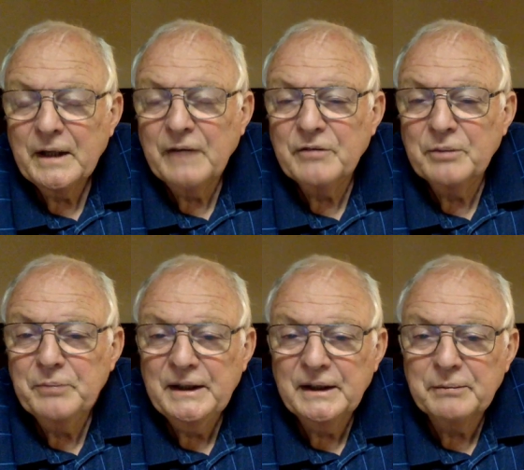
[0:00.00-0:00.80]
of the
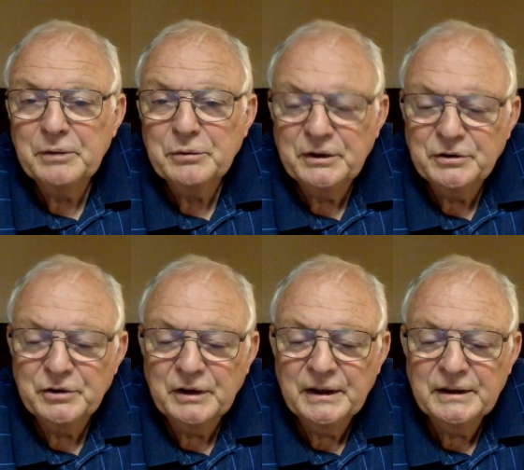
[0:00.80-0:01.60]
meeting between
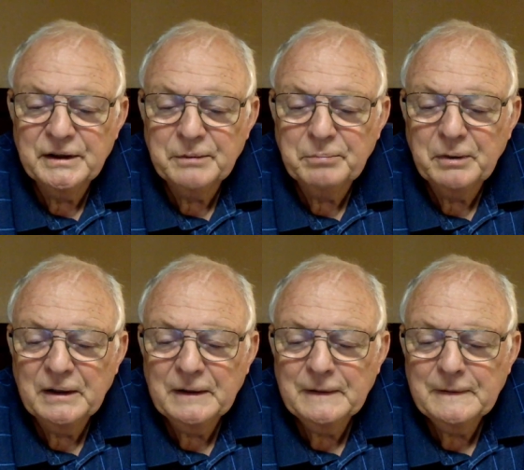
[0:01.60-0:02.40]
John and
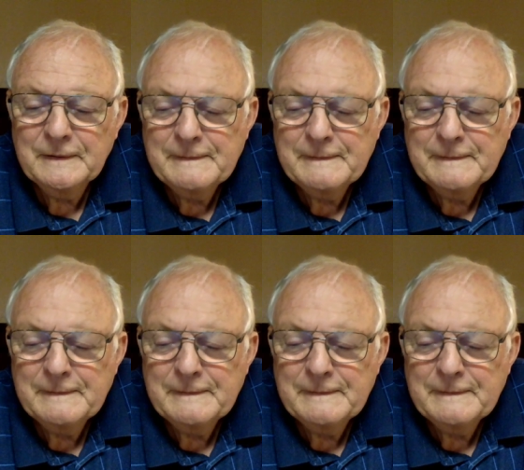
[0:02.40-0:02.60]
Apollo.